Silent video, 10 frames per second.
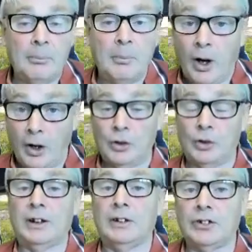
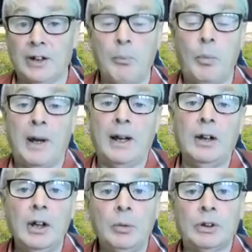mark on it
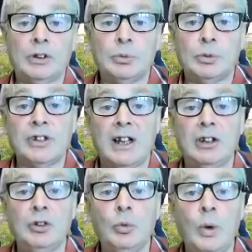somewhere which will
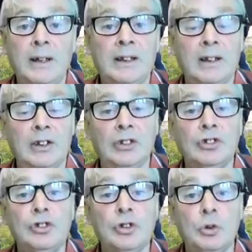tell you when it
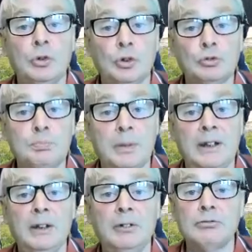is due to
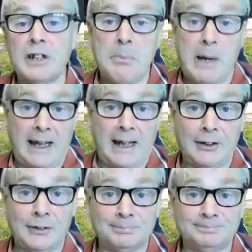be
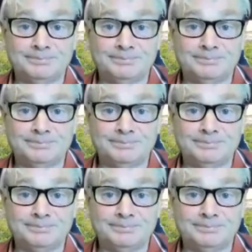repacked.